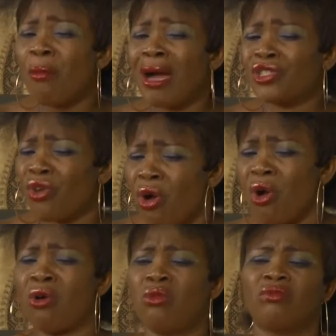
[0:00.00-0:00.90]
come at
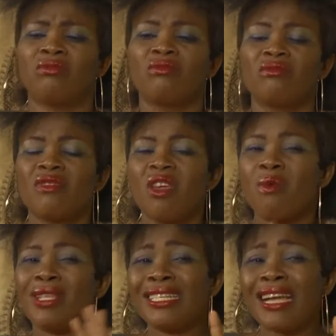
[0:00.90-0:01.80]
all?
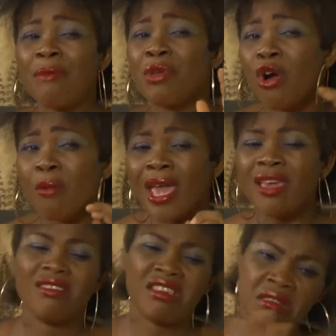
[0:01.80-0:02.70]
What kind of come,
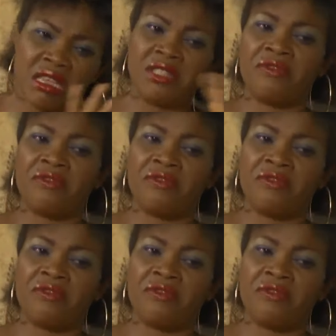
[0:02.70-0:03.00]
eh? It's